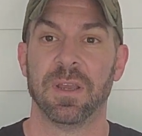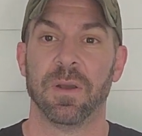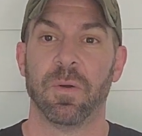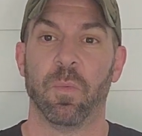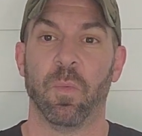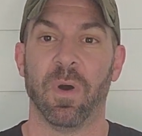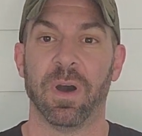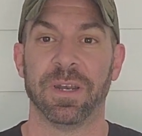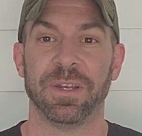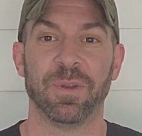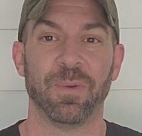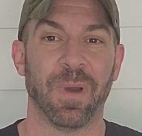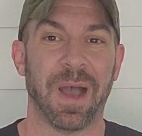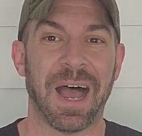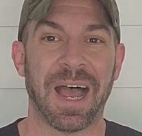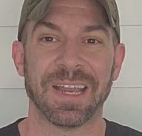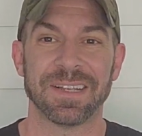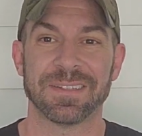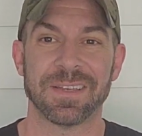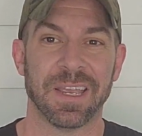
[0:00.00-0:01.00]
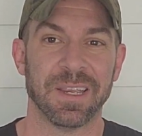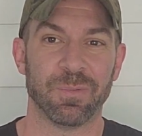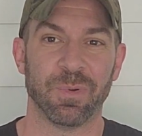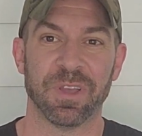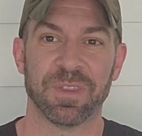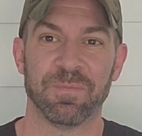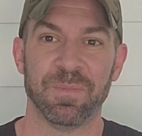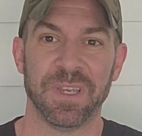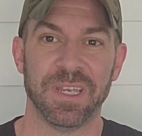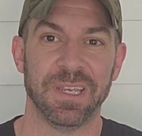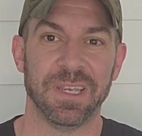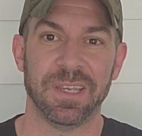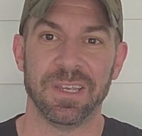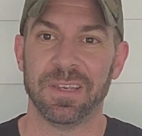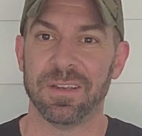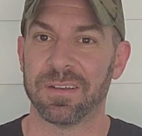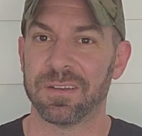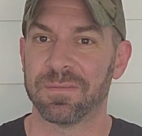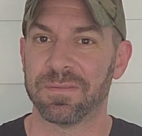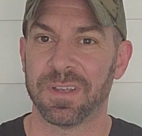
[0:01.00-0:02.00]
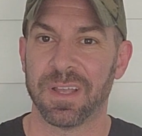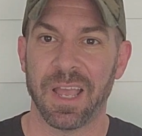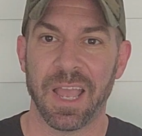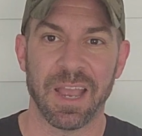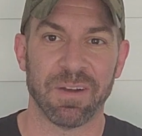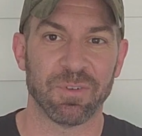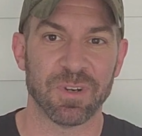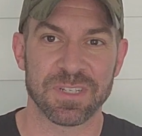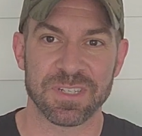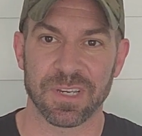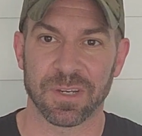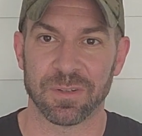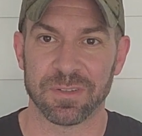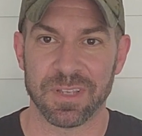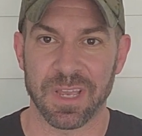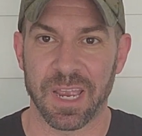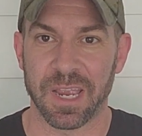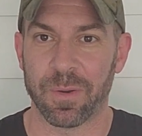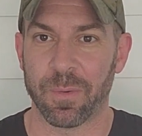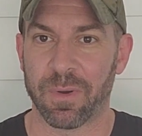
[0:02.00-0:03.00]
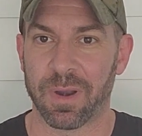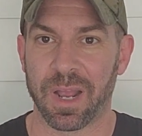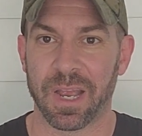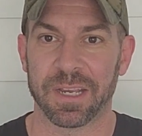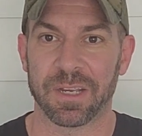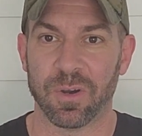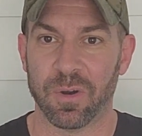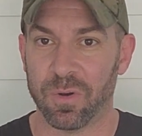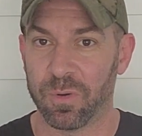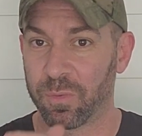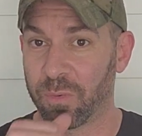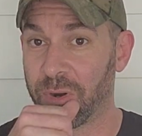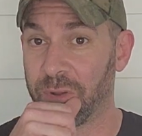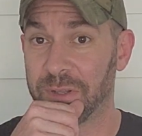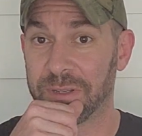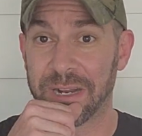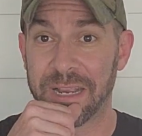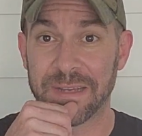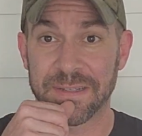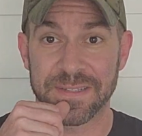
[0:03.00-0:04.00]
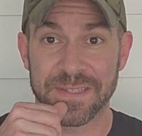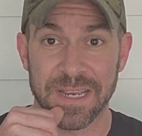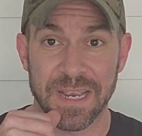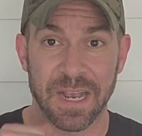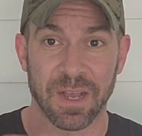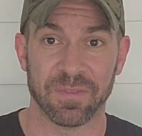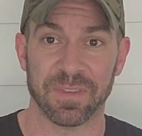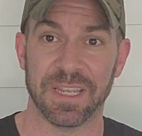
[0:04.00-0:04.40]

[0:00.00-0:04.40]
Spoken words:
what do I take with me every single day when I go rolling out in town?